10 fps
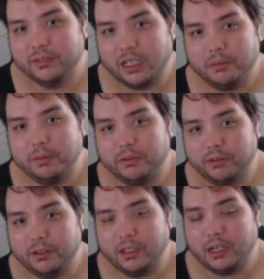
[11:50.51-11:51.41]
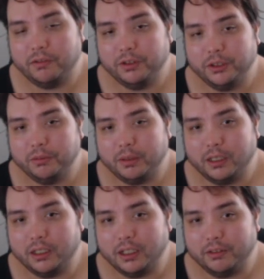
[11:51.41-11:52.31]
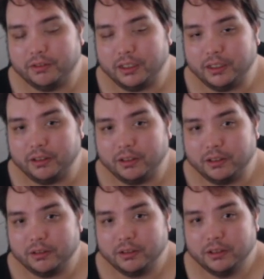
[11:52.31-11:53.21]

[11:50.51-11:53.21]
I prefer having you in my life than not